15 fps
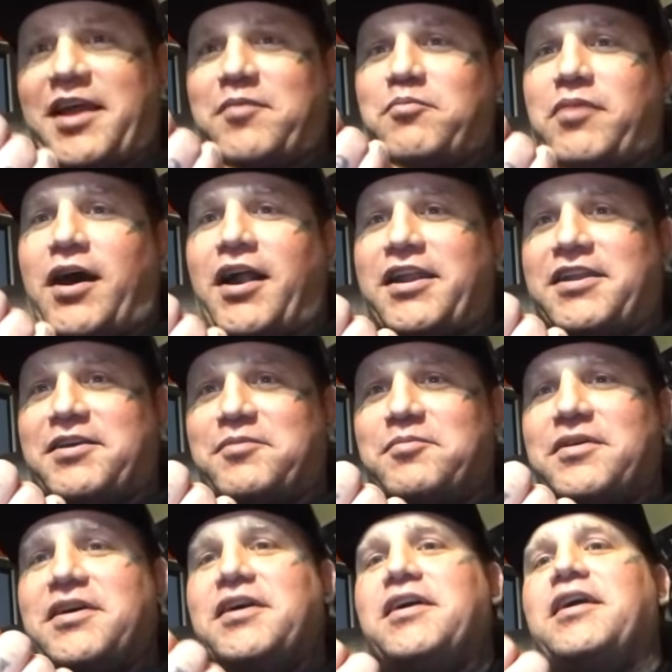bodied him,
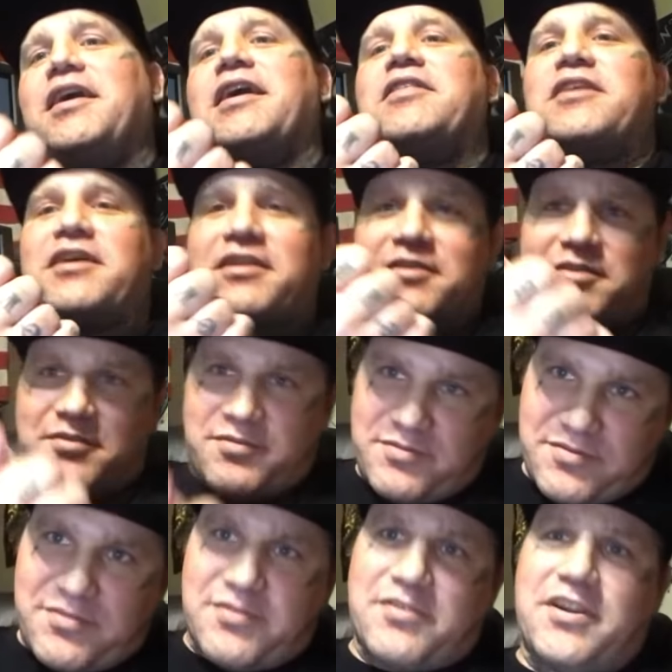and then
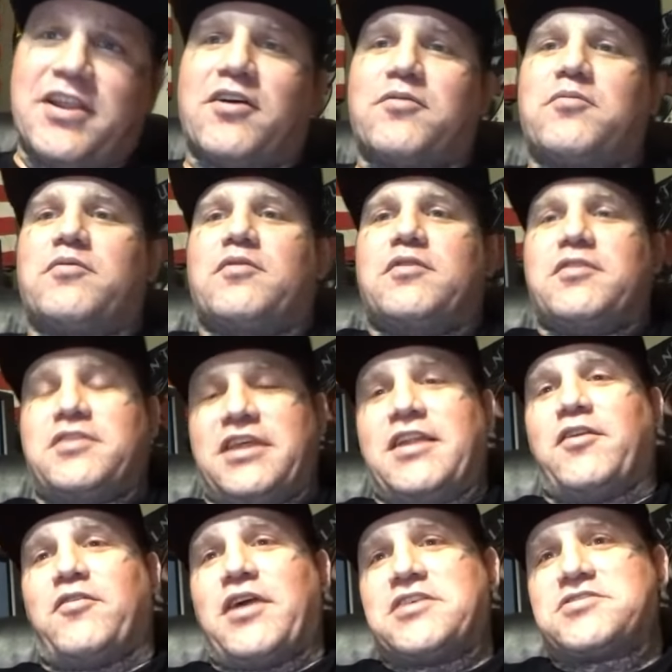did
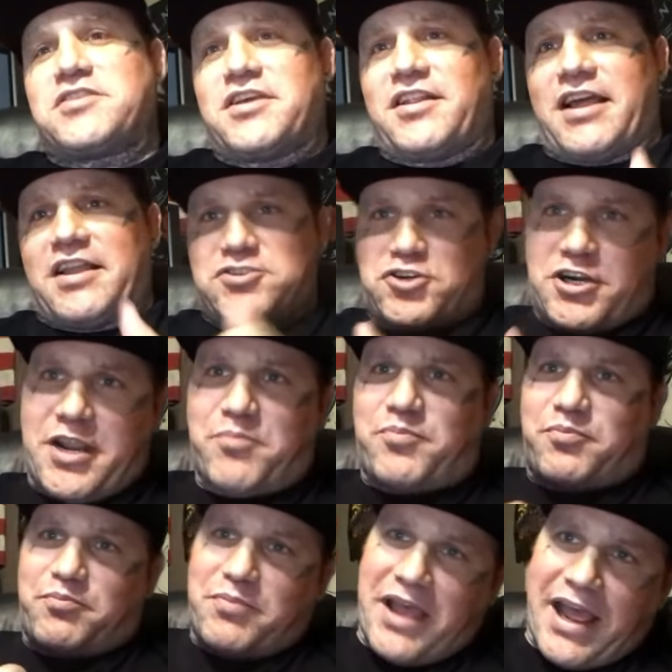a wrestling trip
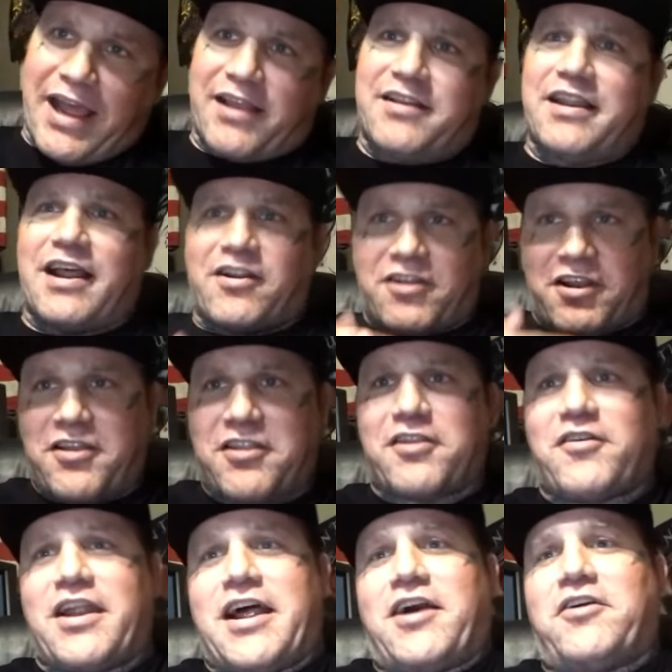back down onto the
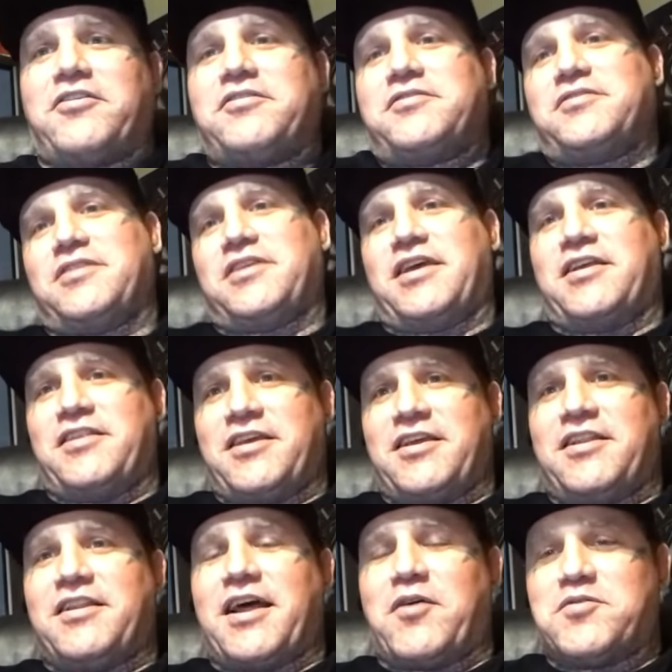ground, and
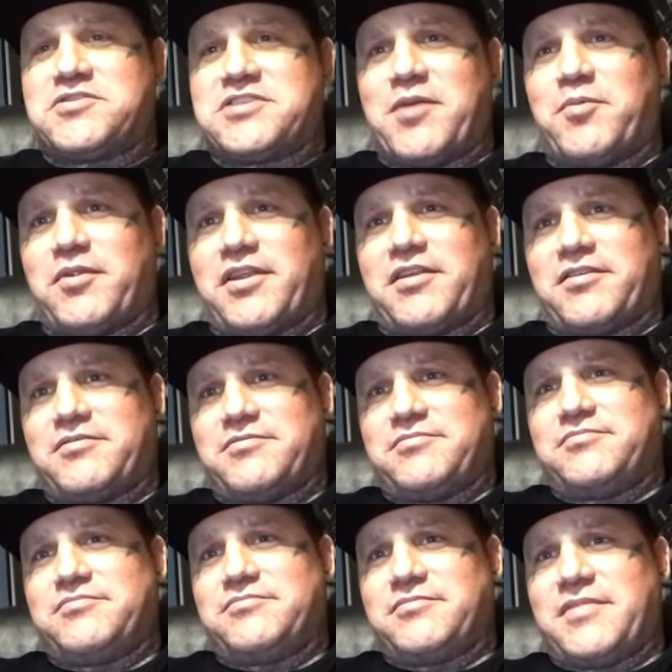then I was able to
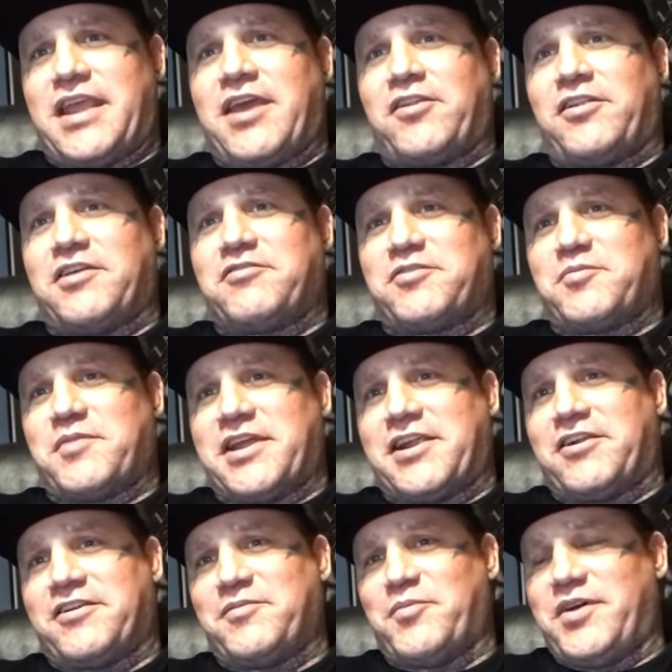handle it from
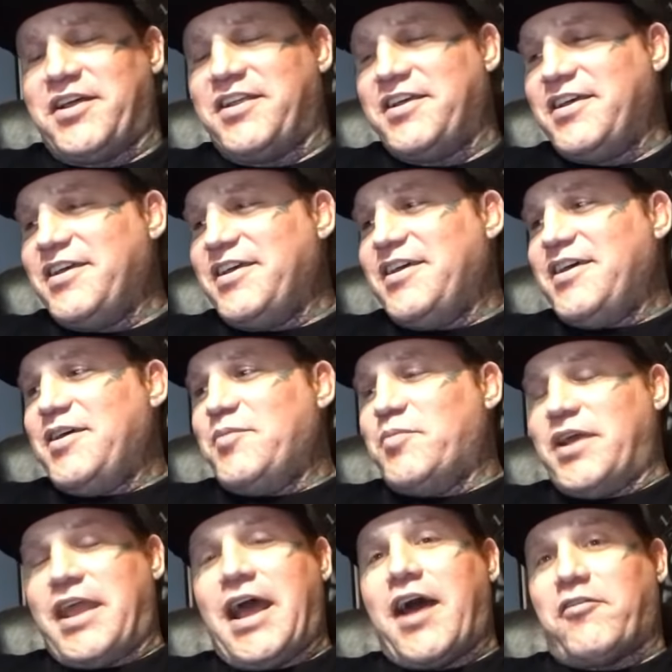there. But
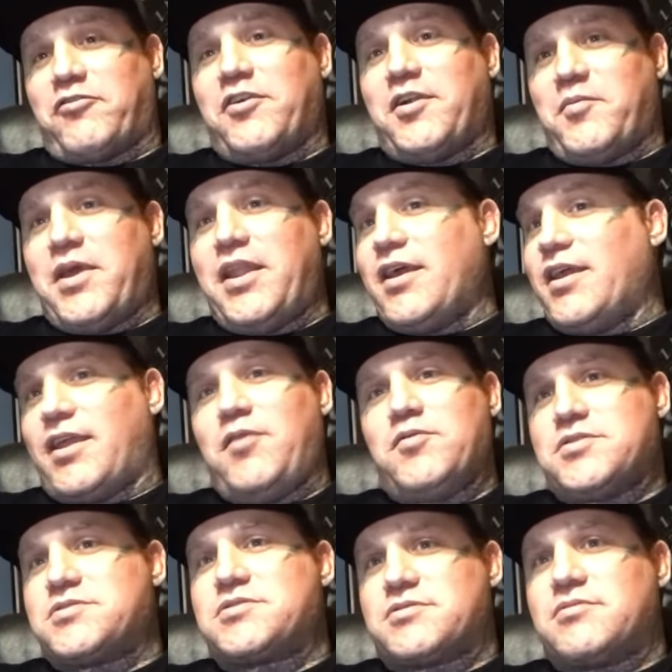yeah, for a minute,
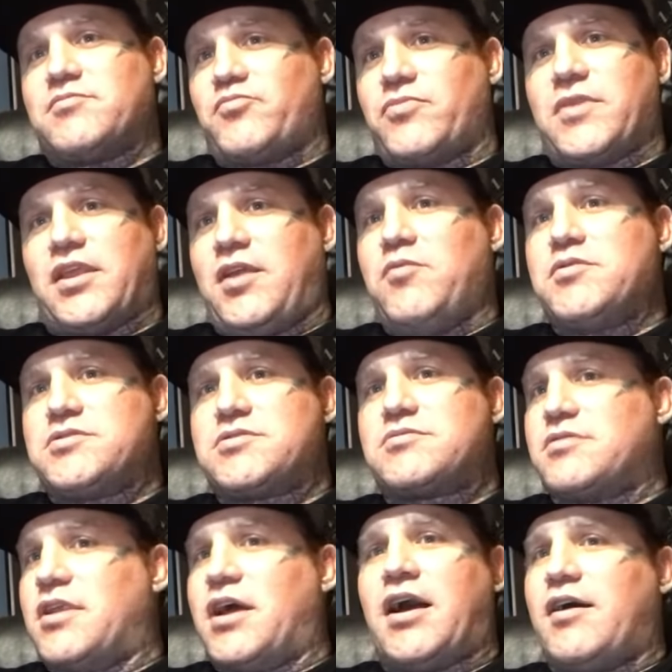he
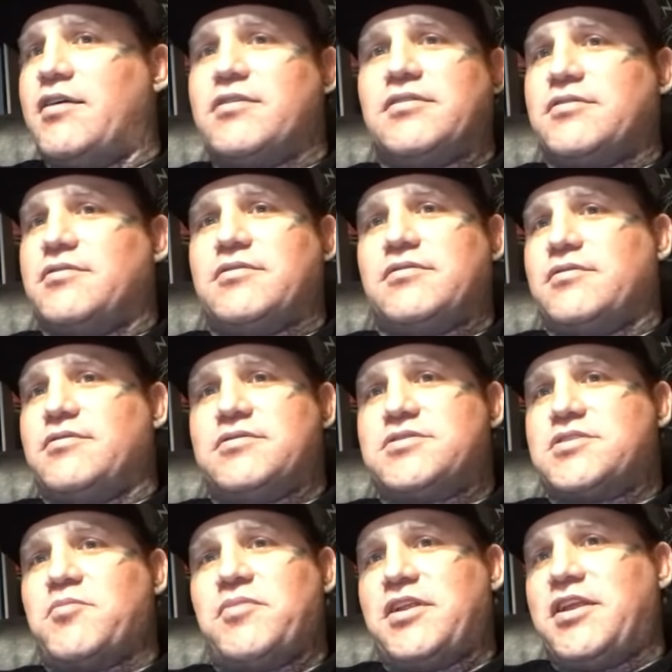was not
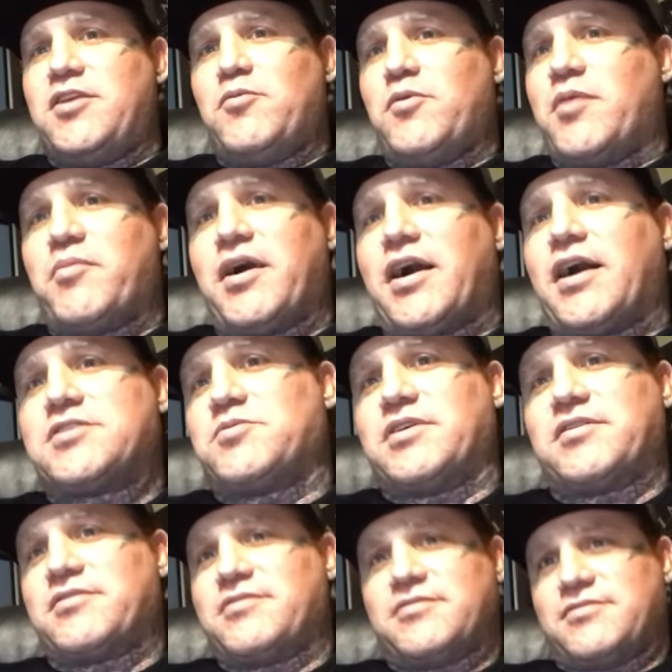somebody you want to box
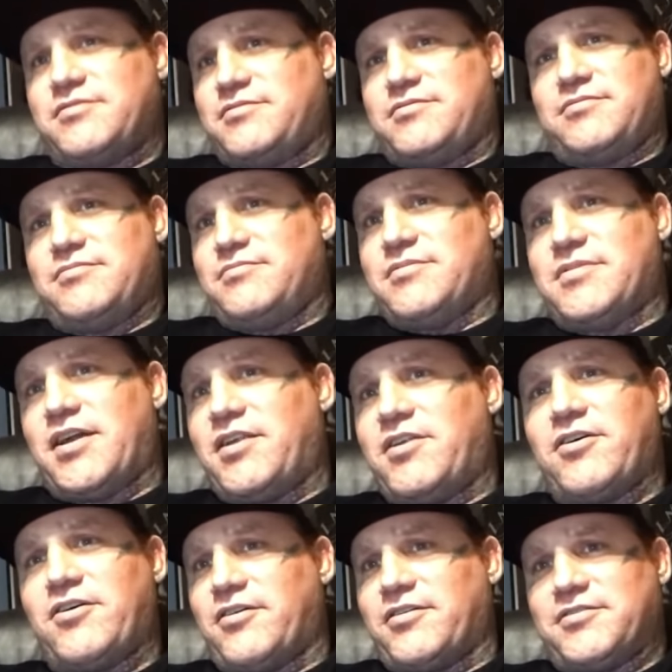with, not
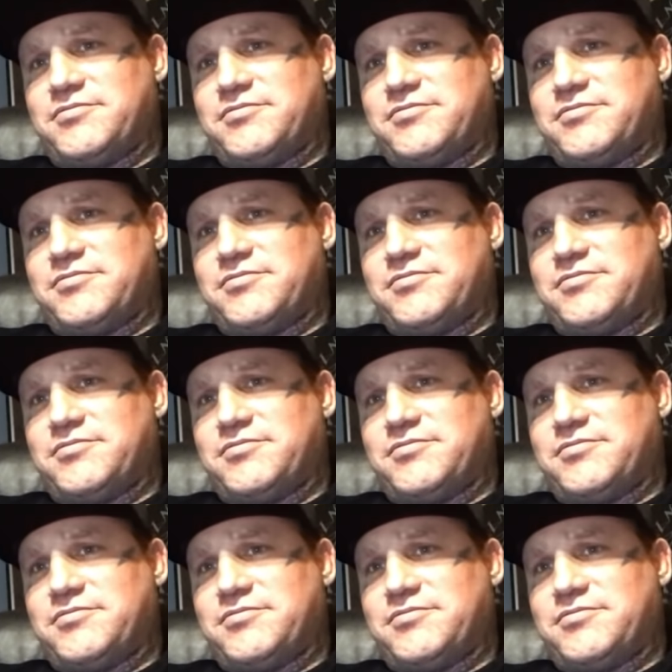at all.